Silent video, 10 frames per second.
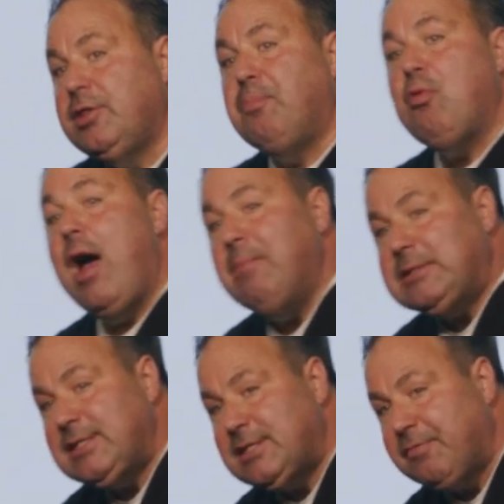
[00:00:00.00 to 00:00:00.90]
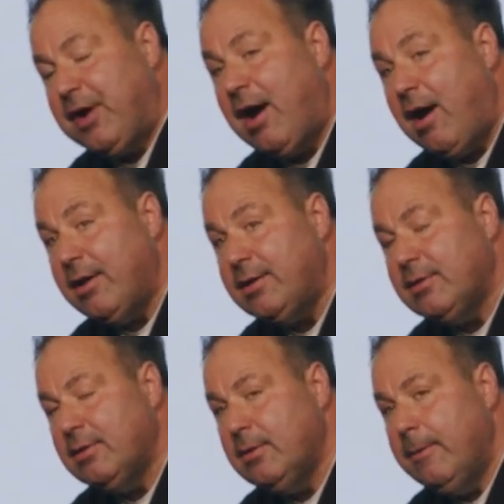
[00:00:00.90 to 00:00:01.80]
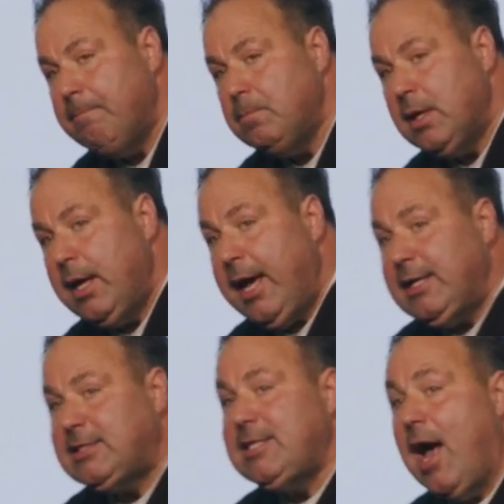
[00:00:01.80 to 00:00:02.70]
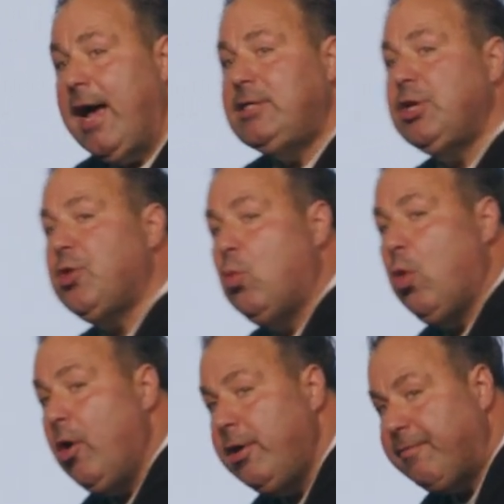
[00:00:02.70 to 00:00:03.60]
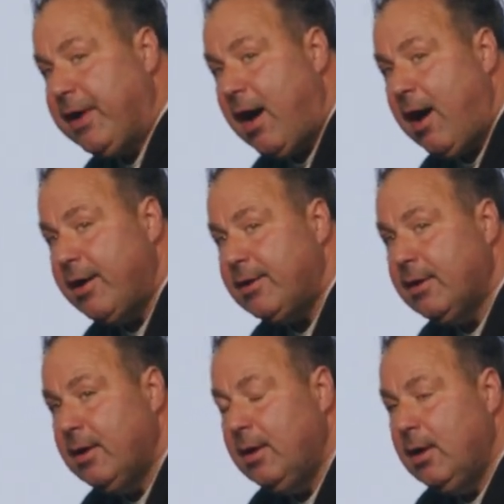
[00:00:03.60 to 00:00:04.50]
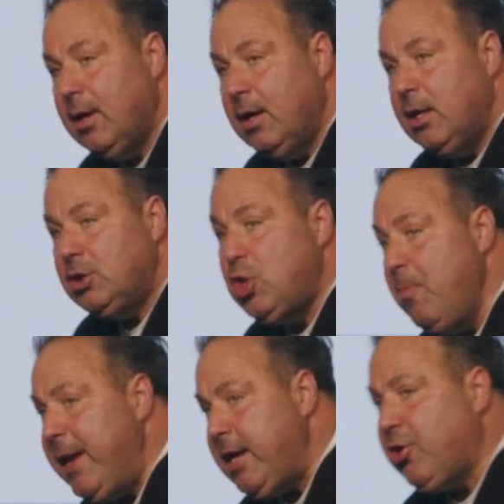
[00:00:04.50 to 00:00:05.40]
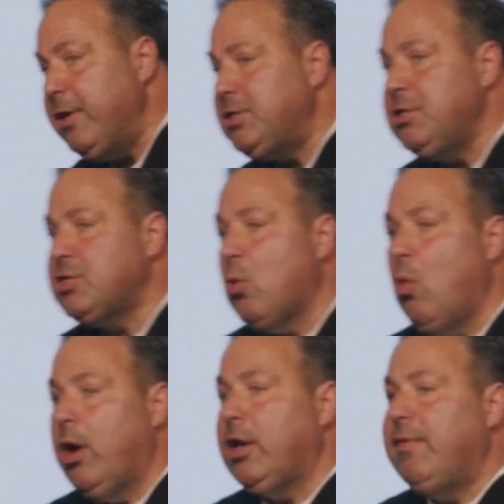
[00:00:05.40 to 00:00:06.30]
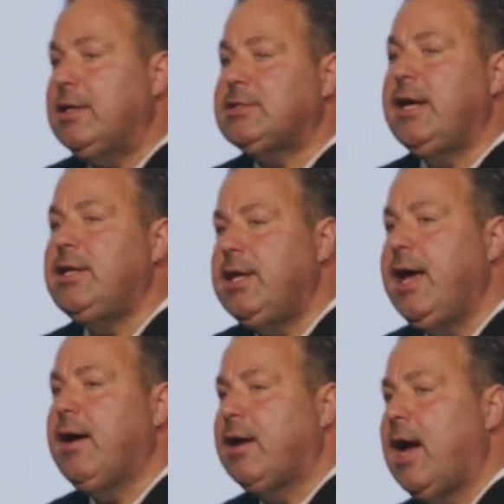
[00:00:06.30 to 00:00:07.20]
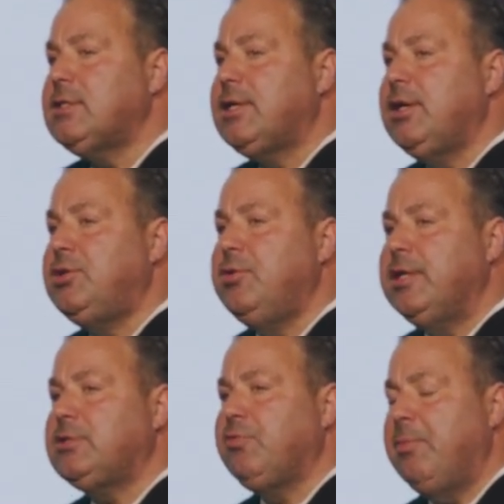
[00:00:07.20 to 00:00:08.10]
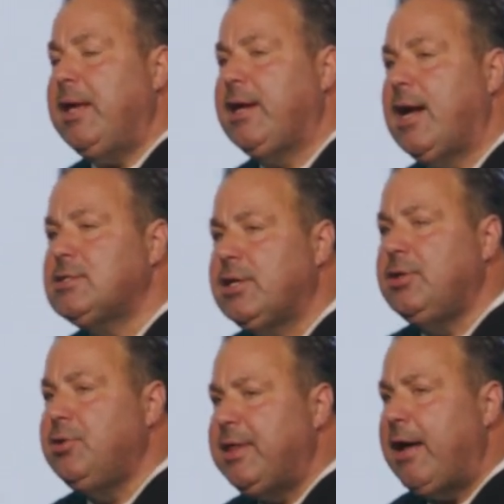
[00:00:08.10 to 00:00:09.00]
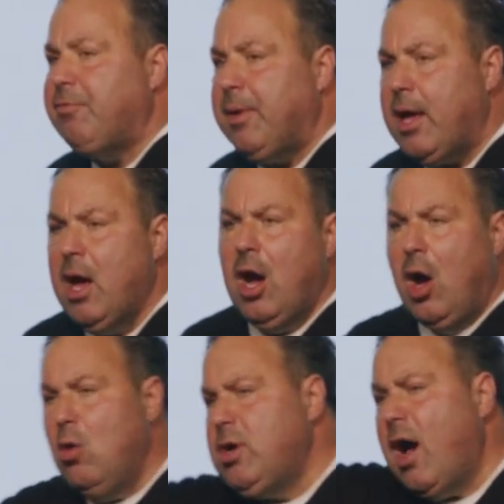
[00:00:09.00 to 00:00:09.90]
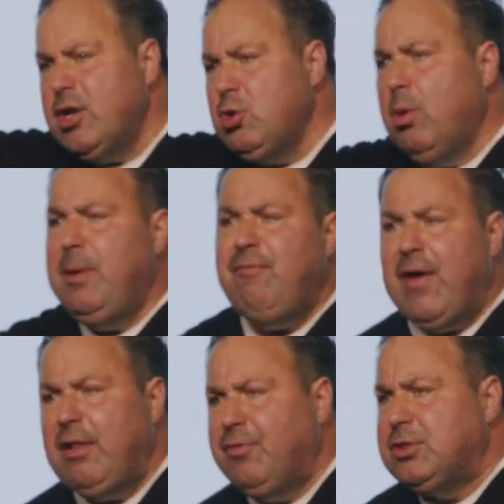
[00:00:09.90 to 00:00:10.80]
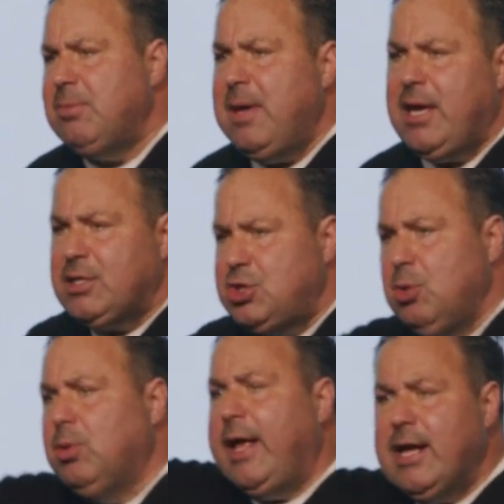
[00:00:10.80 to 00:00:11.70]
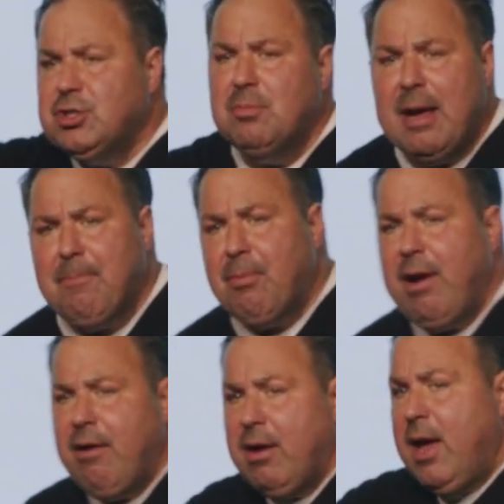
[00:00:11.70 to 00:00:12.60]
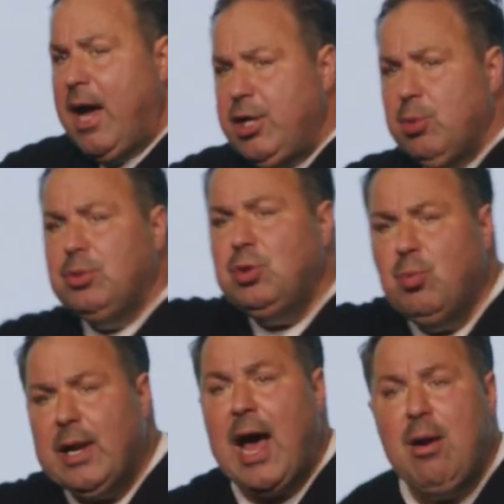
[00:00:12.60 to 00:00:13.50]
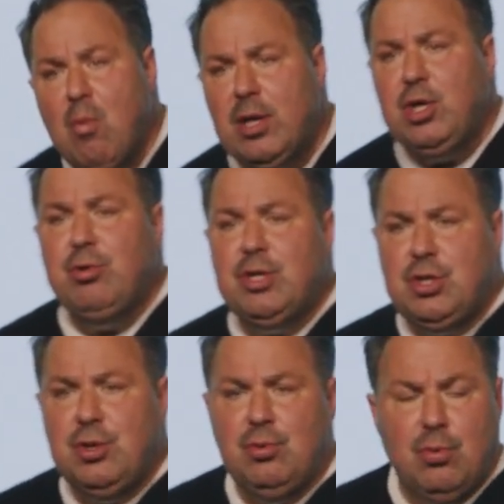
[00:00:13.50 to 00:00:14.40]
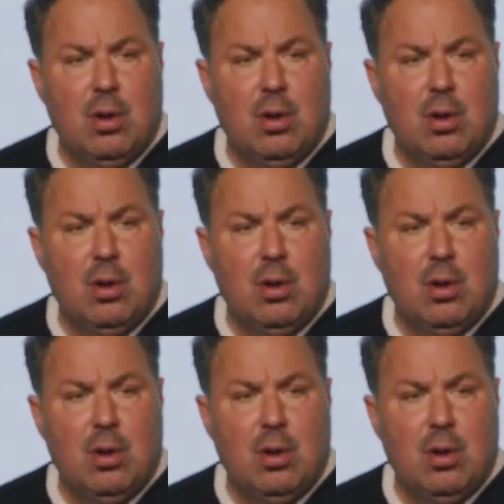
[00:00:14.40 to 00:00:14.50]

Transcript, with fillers: promises of God, it's tied to the Word of God. Too many Christians are walking around saying, Yeah, God's going to do this for me and God's going to do that for me. Oh, God, you will be faithful to me because you will answer my prayer and you will do what I want you to do.